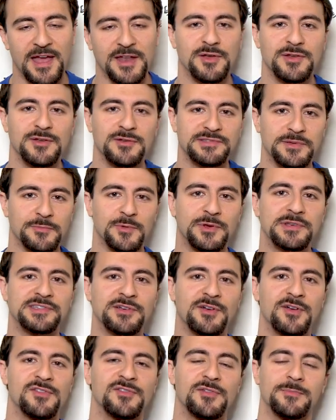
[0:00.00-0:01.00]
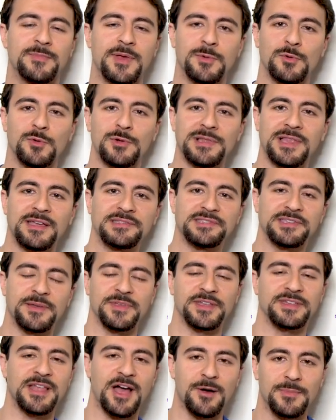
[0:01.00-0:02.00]
And you can do some research. Maybe we'll link
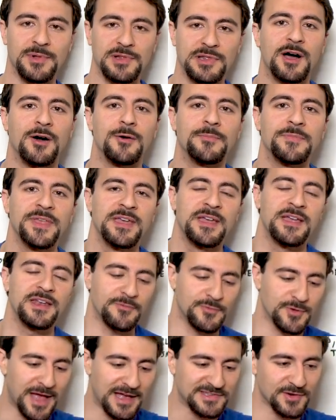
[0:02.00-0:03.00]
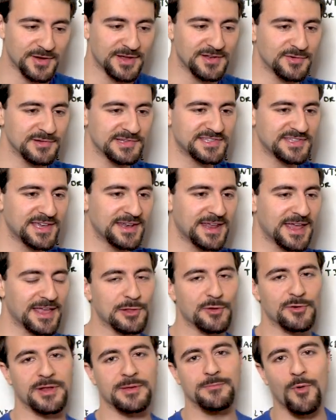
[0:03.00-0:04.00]
something down below. Now, if you guys are interested
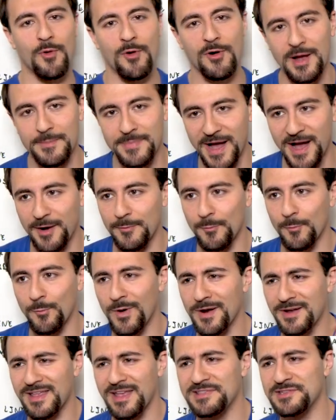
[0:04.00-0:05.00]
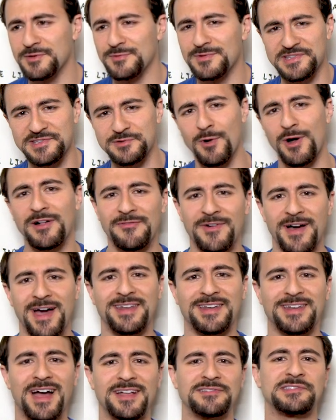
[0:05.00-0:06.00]
in learning more about what gets you
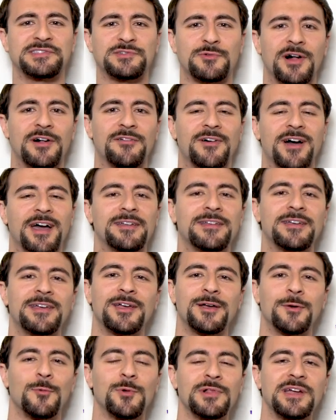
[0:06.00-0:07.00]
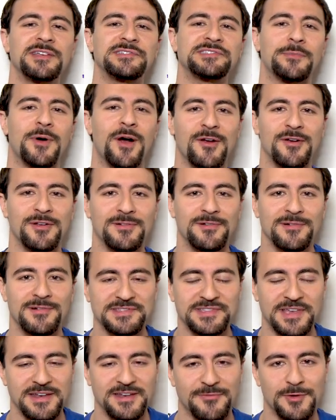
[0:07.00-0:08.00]
disqualified and not disqualified, we'll link some
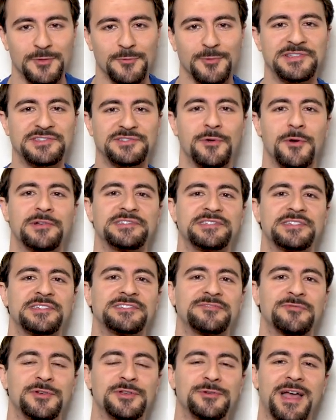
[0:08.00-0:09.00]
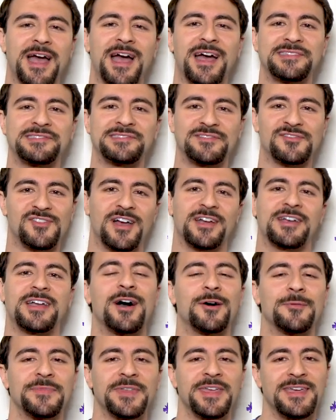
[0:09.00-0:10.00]
articles and different resources for you guys to check
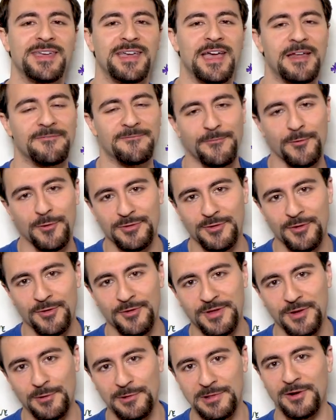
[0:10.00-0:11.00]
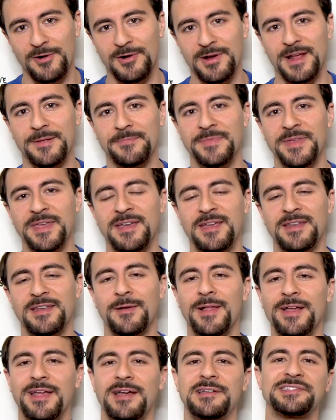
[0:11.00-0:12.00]
out and further your learning.
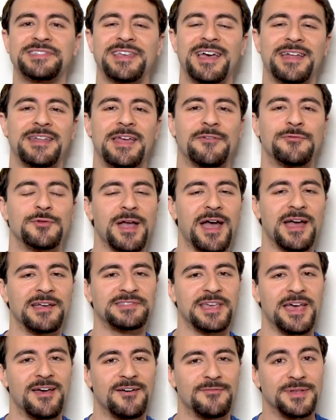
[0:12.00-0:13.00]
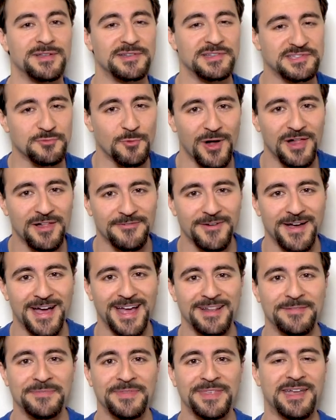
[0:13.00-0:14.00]
Now, like I said, if you guys have been
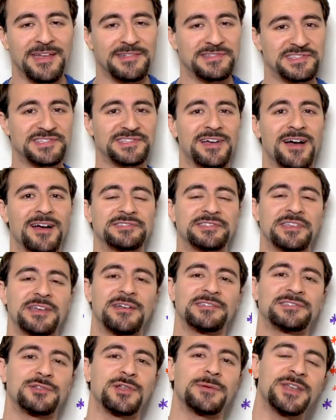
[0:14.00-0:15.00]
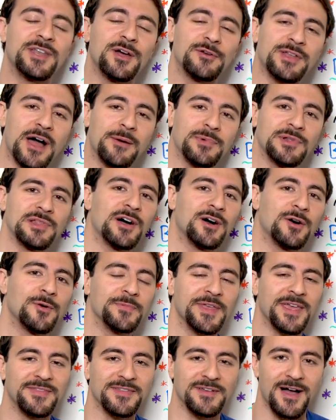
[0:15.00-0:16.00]
disqualified, it sucks. So let me know down
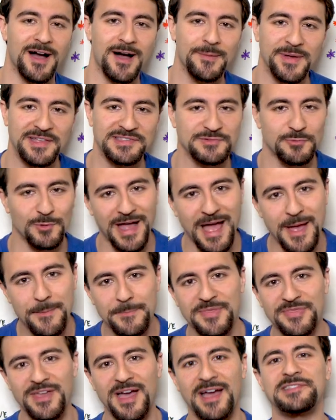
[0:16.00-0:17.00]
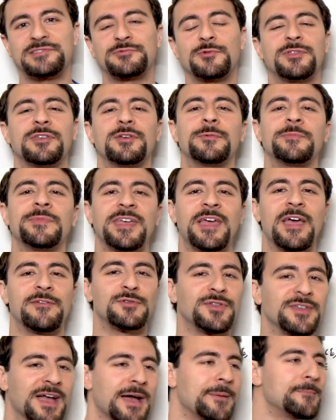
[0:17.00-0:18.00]
below in the comments. We'll empathize with you.
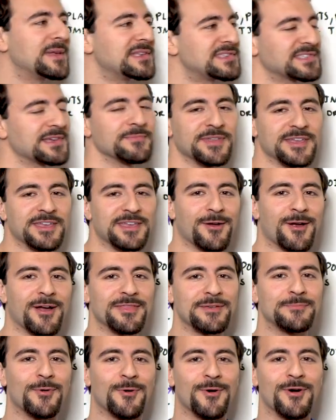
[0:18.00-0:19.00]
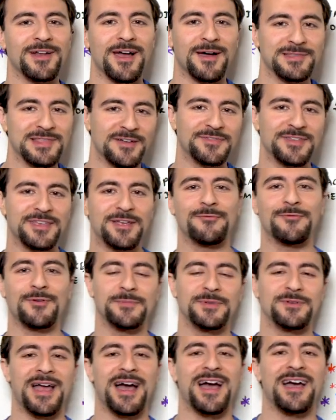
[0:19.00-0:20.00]
If you think I missed something here on the board, I'd love to hear
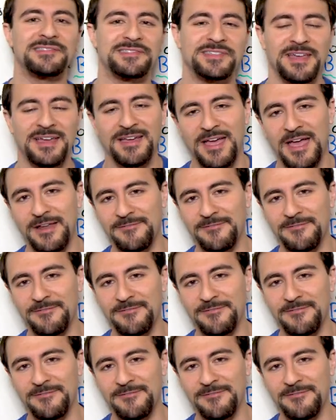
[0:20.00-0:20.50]
from you guys.